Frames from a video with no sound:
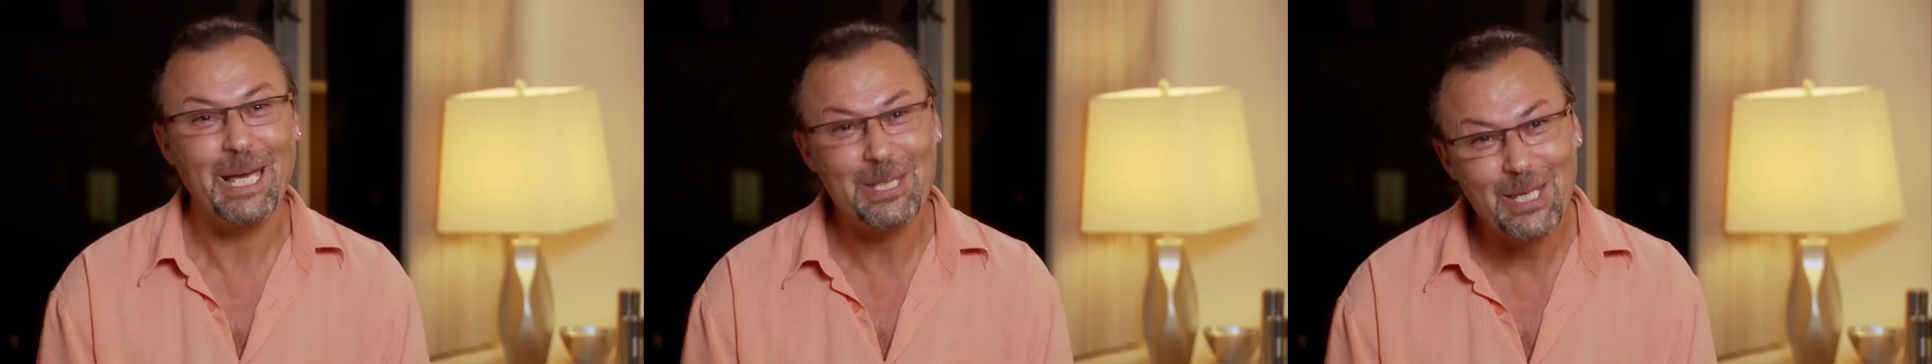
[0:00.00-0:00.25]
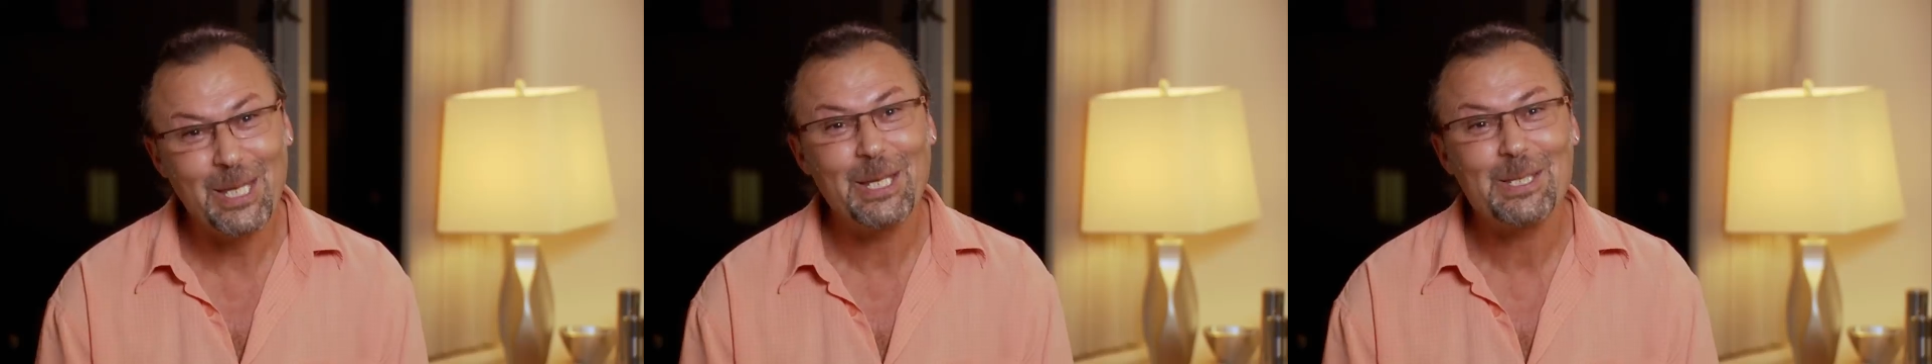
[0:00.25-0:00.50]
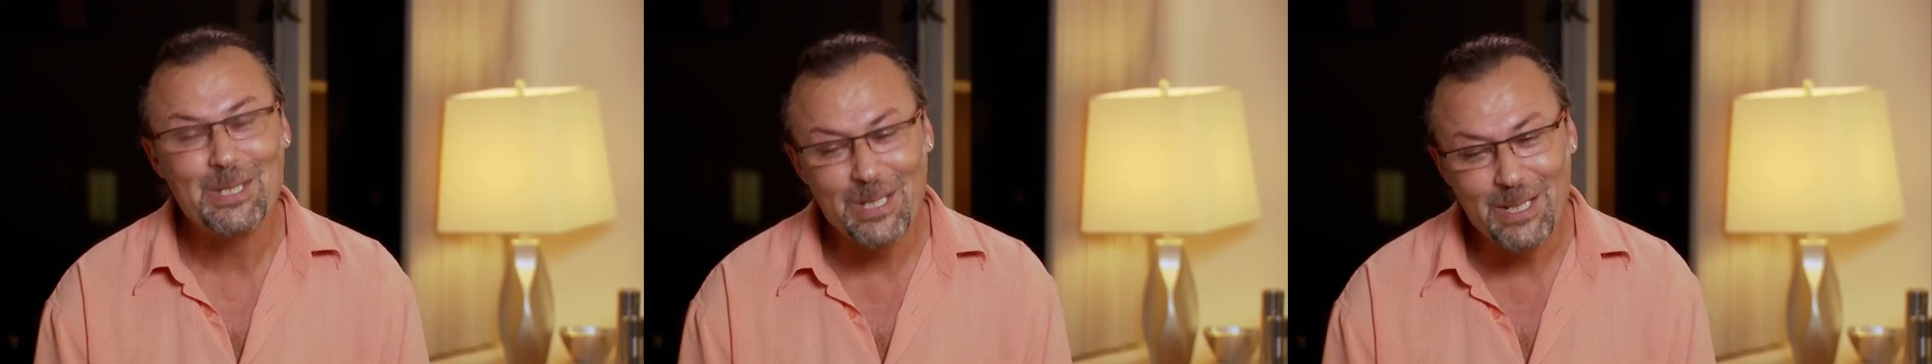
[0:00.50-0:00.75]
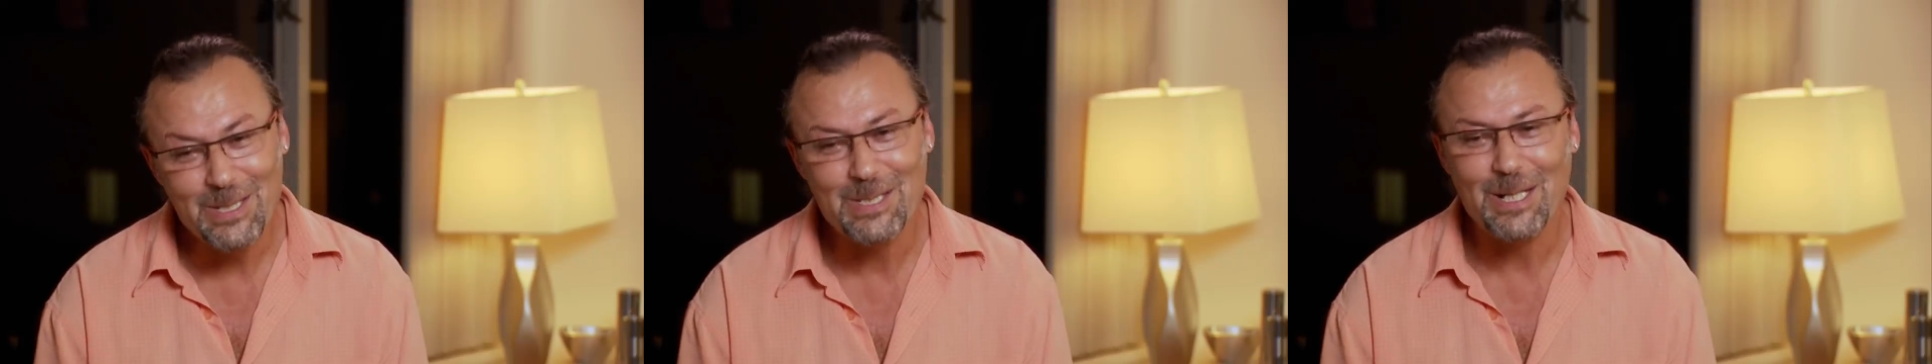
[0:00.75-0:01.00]
I think
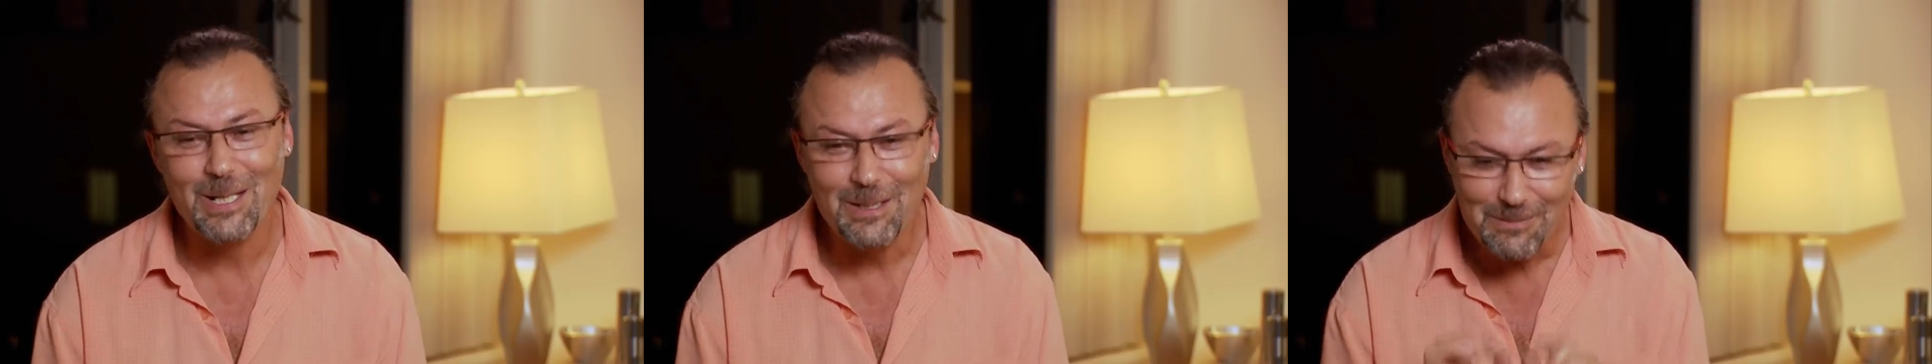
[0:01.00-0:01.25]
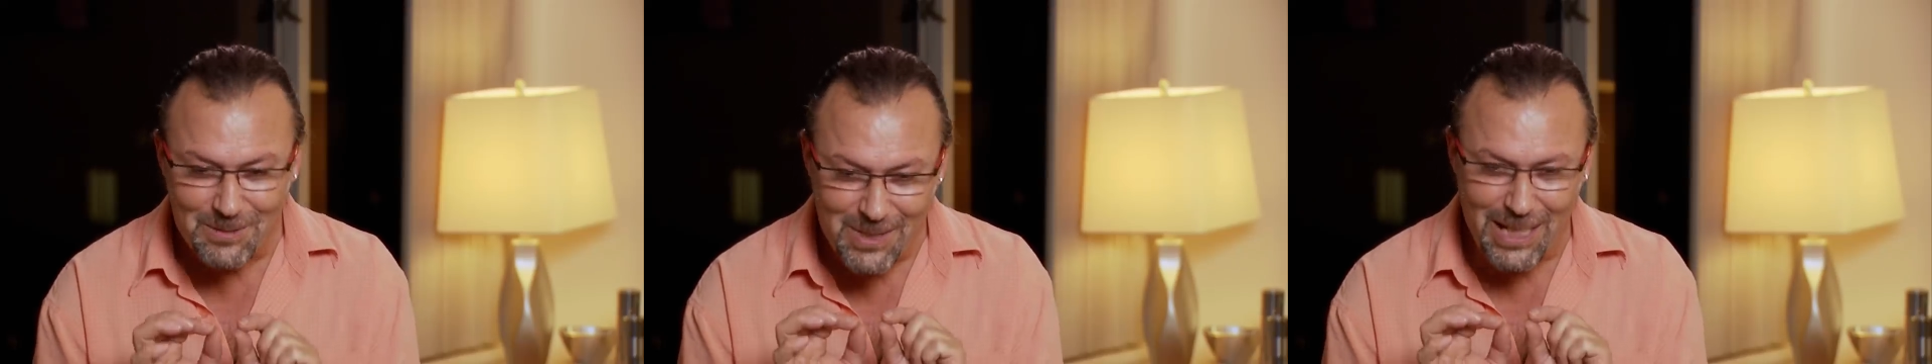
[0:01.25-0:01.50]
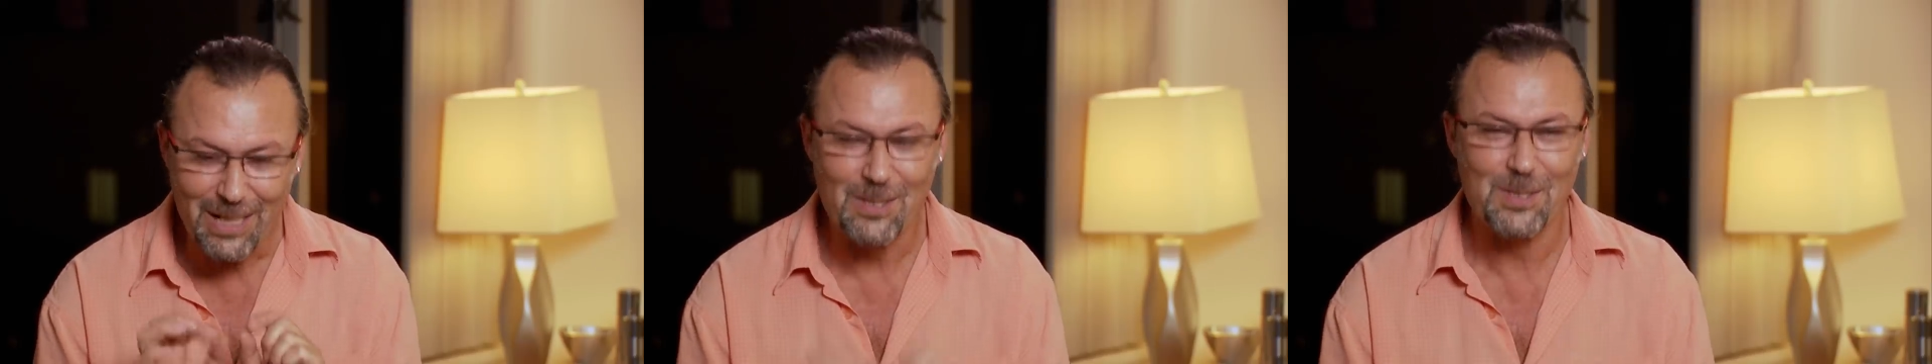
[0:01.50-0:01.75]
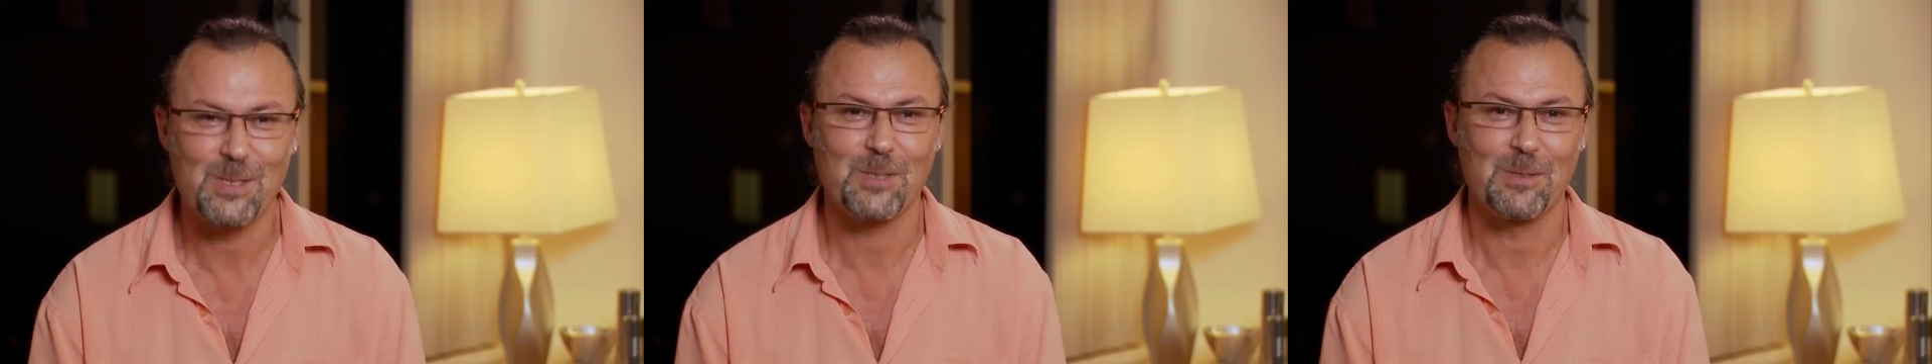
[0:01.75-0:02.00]
she's
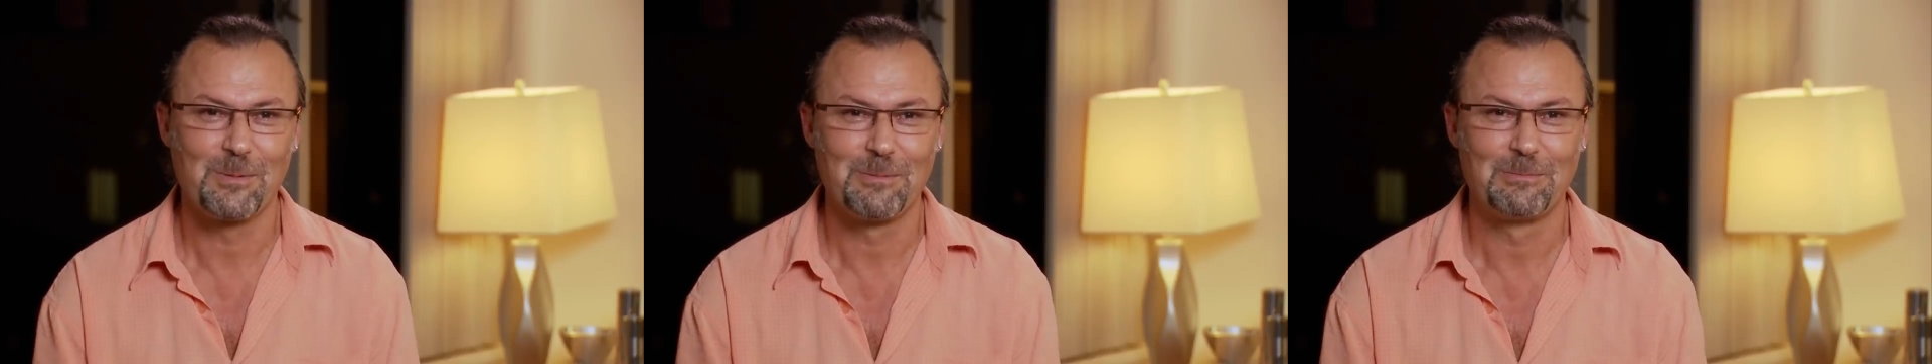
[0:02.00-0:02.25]
jealous.